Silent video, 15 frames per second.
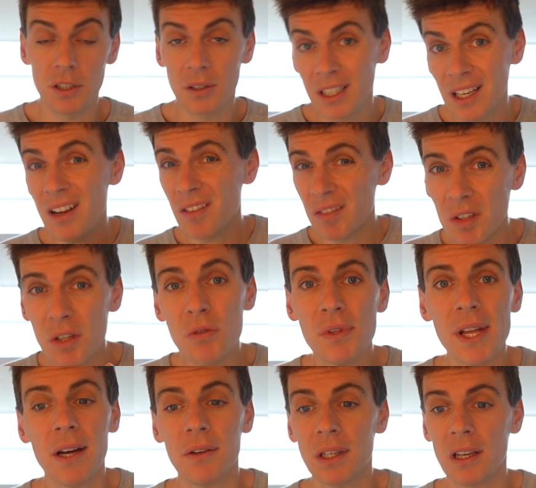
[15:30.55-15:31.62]
You can't do
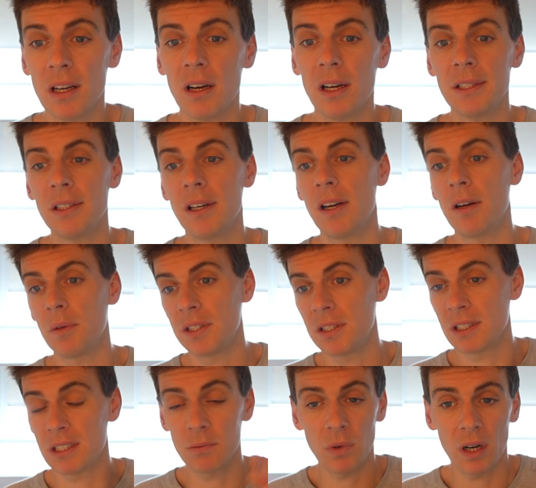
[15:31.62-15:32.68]
that on a car tyre, which
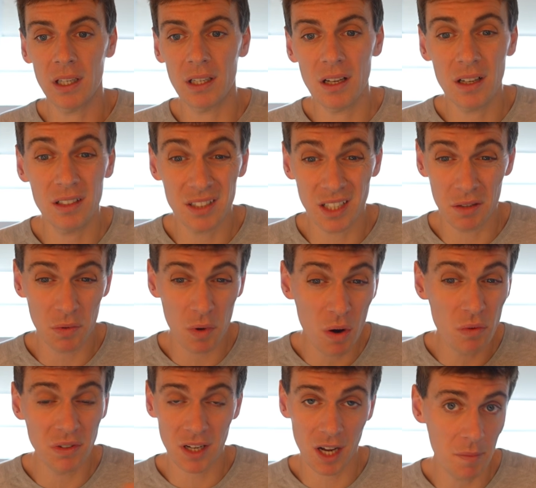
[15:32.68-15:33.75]
is why a car tyre
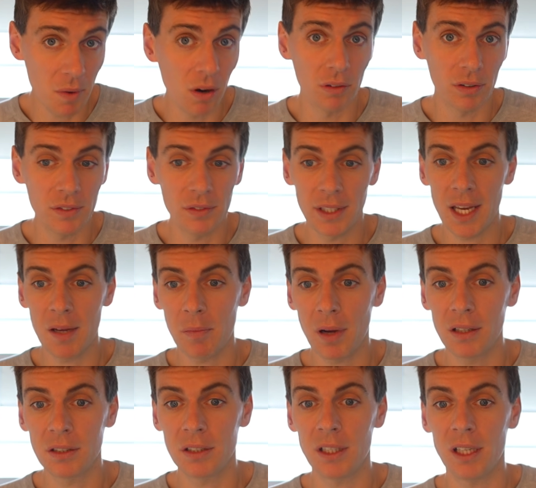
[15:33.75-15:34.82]
won't come off if you get a
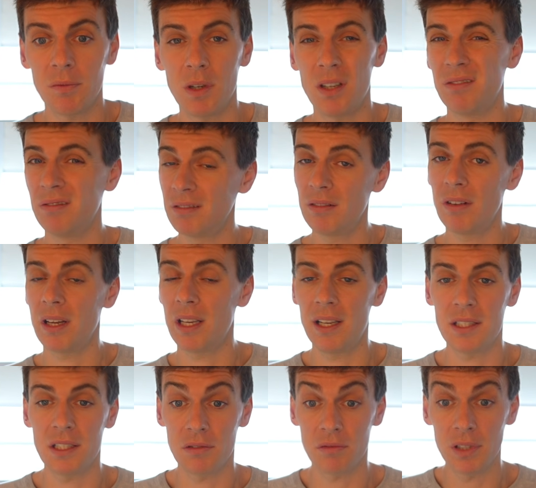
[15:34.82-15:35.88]
puncture. Well, not
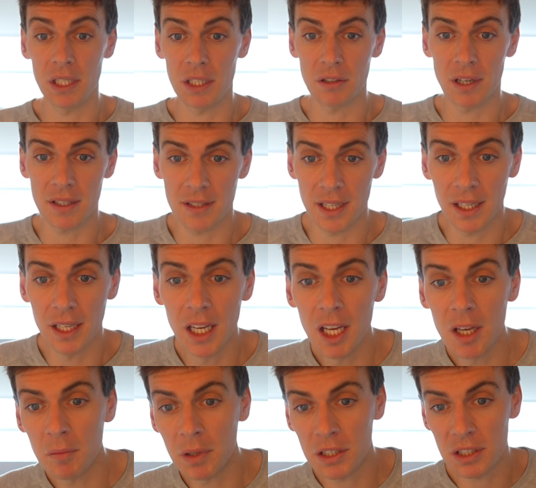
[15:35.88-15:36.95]
unless it's really drastic,
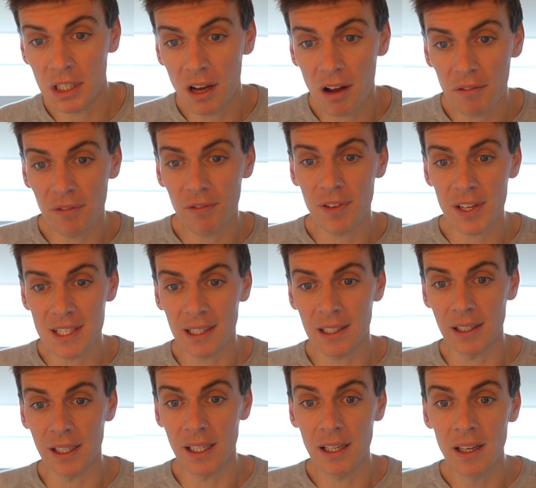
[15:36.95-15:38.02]
because you can't
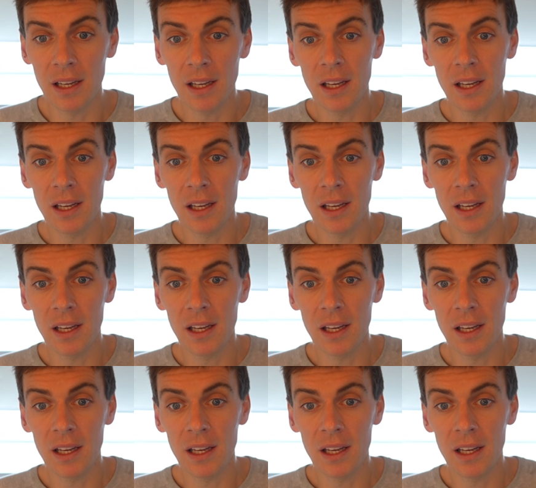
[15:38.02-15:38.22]
physically